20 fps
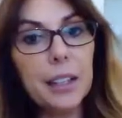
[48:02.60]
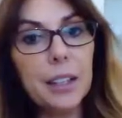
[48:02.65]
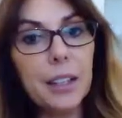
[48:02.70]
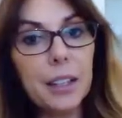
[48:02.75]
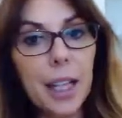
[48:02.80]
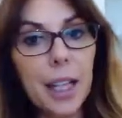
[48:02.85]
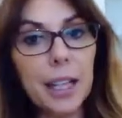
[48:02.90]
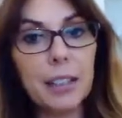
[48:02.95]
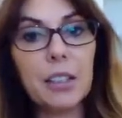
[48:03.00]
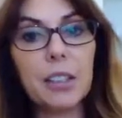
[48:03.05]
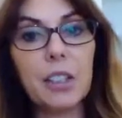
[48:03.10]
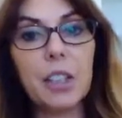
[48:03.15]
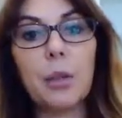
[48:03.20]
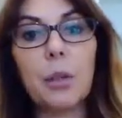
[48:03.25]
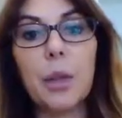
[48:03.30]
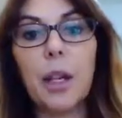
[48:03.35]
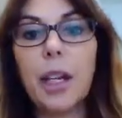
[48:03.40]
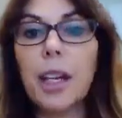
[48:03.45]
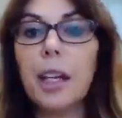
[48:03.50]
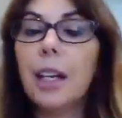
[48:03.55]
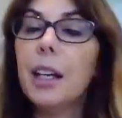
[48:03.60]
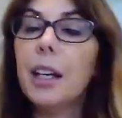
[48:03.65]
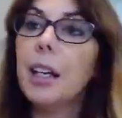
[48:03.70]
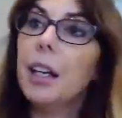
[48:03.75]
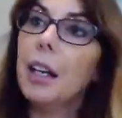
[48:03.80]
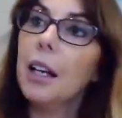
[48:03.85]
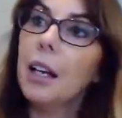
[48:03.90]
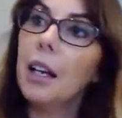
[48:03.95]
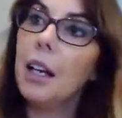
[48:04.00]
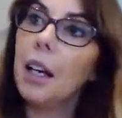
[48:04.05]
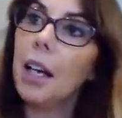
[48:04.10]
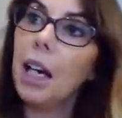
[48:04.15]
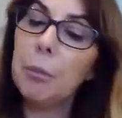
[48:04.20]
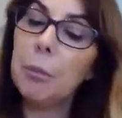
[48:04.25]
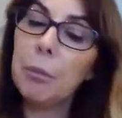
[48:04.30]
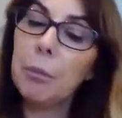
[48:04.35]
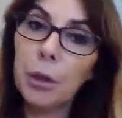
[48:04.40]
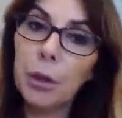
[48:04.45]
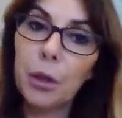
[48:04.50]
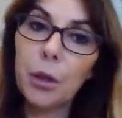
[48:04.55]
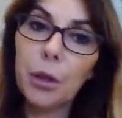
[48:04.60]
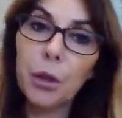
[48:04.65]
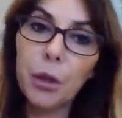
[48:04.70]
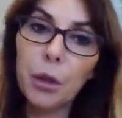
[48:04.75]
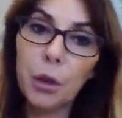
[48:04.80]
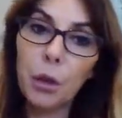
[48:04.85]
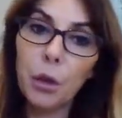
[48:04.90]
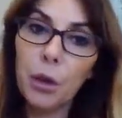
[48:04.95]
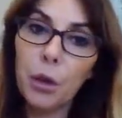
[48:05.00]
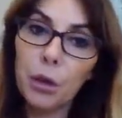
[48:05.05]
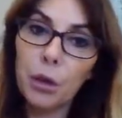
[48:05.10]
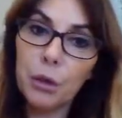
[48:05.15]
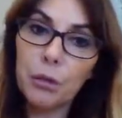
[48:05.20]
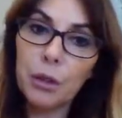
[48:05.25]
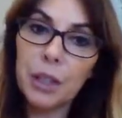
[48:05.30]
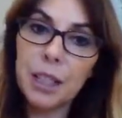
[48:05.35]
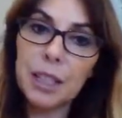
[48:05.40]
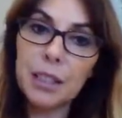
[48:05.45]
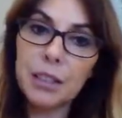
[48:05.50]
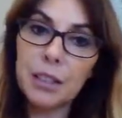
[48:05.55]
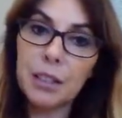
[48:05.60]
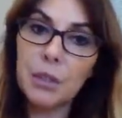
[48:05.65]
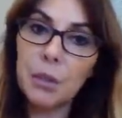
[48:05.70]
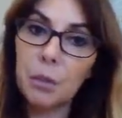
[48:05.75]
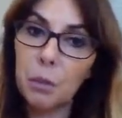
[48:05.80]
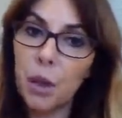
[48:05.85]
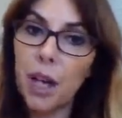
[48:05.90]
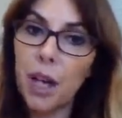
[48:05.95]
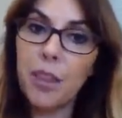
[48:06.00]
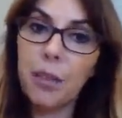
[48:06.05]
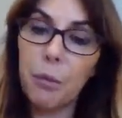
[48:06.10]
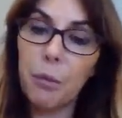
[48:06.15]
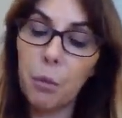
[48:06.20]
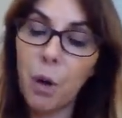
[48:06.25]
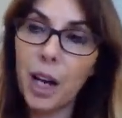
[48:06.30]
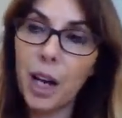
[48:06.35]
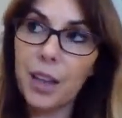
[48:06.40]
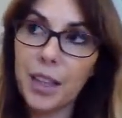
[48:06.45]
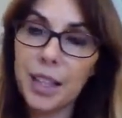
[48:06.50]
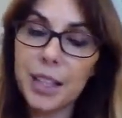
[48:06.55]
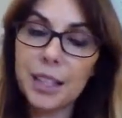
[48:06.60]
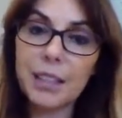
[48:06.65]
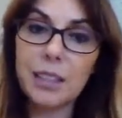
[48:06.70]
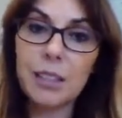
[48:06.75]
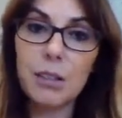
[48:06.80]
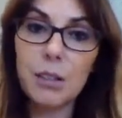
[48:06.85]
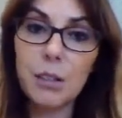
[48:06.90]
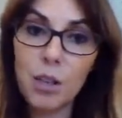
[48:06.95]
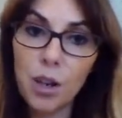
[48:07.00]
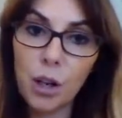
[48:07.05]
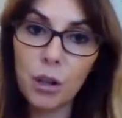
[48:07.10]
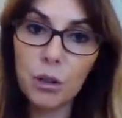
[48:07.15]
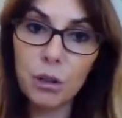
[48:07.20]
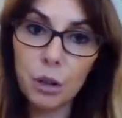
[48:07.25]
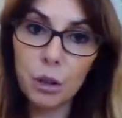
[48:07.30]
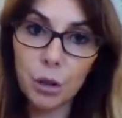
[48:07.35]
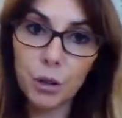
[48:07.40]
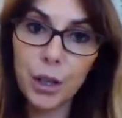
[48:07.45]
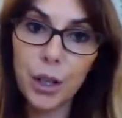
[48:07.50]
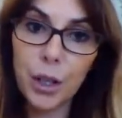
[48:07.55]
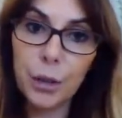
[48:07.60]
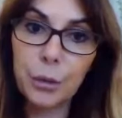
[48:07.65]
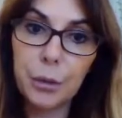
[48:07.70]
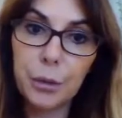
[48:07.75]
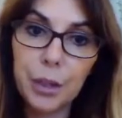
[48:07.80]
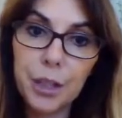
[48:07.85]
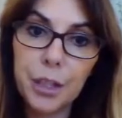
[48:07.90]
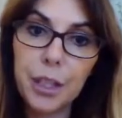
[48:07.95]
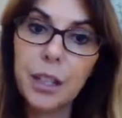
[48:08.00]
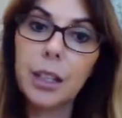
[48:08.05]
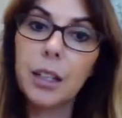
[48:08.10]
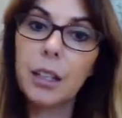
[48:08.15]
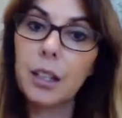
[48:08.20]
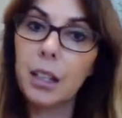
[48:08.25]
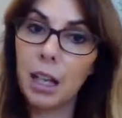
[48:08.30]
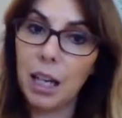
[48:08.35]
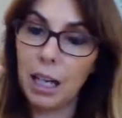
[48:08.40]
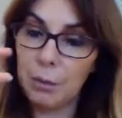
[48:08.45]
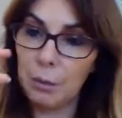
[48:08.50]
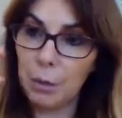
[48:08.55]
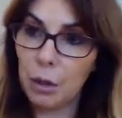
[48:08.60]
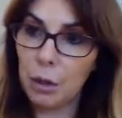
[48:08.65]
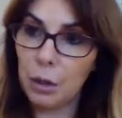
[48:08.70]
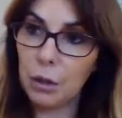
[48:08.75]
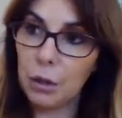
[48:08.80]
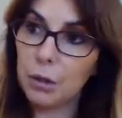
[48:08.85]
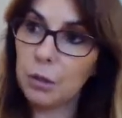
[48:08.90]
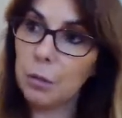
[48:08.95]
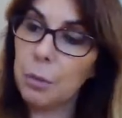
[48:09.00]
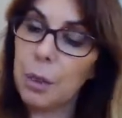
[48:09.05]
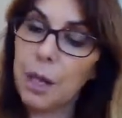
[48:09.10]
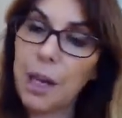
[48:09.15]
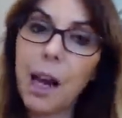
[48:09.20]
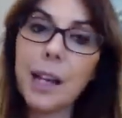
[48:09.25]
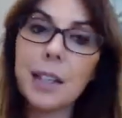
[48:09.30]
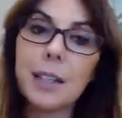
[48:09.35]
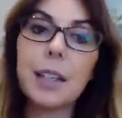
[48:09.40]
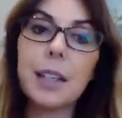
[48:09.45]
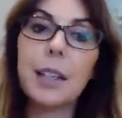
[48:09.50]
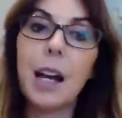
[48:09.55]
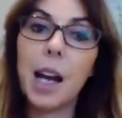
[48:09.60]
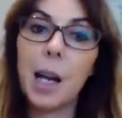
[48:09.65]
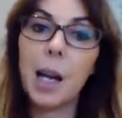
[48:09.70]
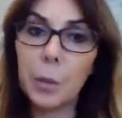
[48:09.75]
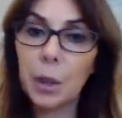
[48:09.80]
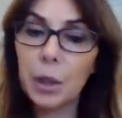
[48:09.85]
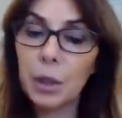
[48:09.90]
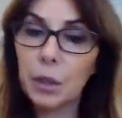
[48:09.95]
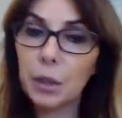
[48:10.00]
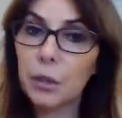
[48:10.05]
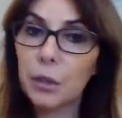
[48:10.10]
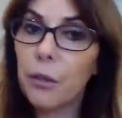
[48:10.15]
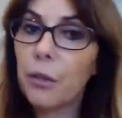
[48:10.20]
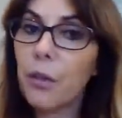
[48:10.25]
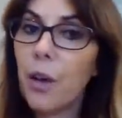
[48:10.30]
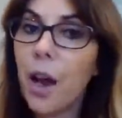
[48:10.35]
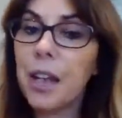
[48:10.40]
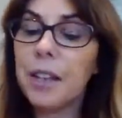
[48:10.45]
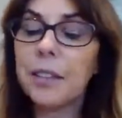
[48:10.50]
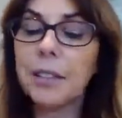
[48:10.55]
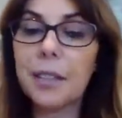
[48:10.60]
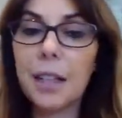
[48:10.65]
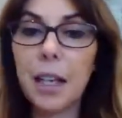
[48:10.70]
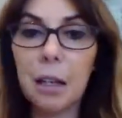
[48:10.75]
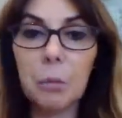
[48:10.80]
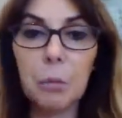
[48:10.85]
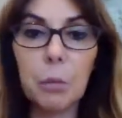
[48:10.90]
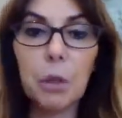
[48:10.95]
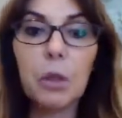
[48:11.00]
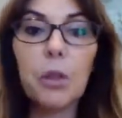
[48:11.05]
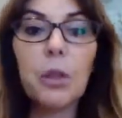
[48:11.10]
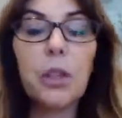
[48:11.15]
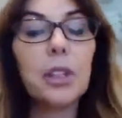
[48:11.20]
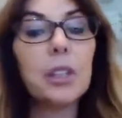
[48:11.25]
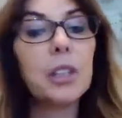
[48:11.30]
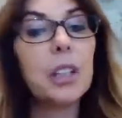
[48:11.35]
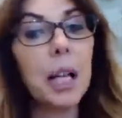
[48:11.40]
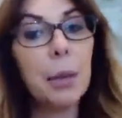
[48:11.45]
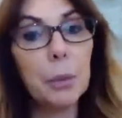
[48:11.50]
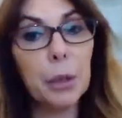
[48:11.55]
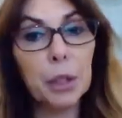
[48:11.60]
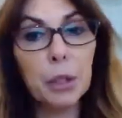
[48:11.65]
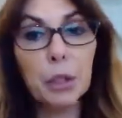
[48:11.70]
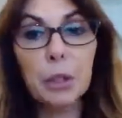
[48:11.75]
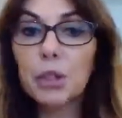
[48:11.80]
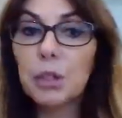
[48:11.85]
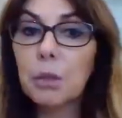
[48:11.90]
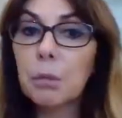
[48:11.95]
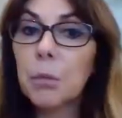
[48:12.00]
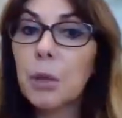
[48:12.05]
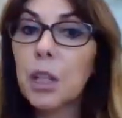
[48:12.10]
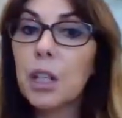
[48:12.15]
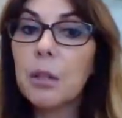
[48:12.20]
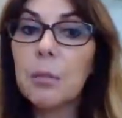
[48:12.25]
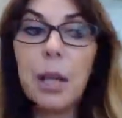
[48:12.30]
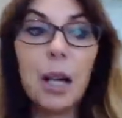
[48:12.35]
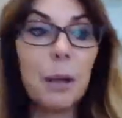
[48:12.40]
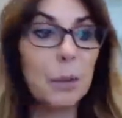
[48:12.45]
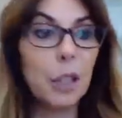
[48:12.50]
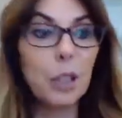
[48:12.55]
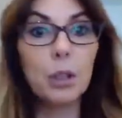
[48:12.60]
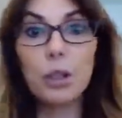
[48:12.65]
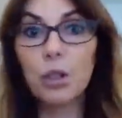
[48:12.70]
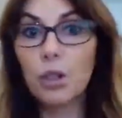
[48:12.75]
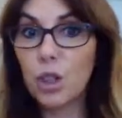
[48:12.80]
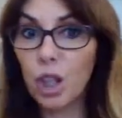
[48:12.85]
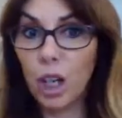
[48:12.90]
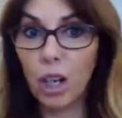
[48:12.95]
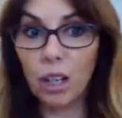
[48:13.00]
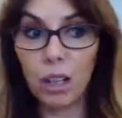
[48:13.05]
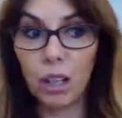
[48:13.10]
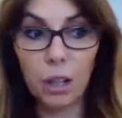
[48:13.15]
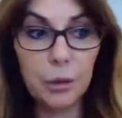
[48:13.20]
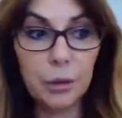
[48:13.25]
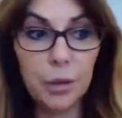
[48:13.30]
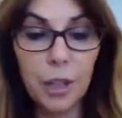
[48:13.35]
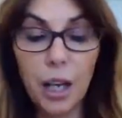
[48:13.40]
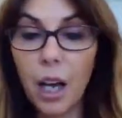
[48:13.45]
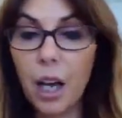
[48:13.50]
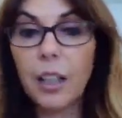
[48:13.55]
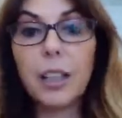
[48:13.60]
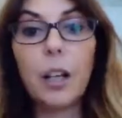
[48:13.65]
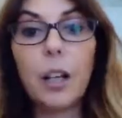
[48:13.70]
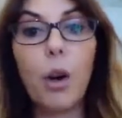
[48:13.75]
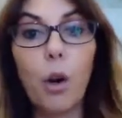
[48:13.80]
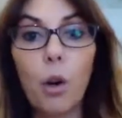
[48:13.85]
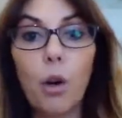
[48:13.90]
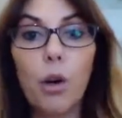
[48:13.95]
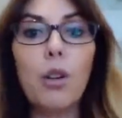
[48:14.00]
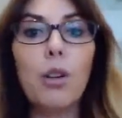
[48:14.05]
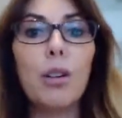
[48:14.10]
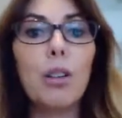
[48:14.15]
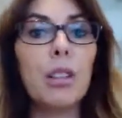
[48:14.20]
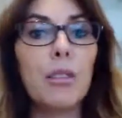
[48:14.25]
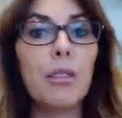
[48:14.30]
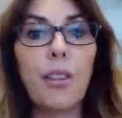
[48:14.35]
next to it, I put all the reasons why this is not true. I'm a good person, I'm a good friend, I'm loyal, I'm a good mum, I'm a good dog owner. All of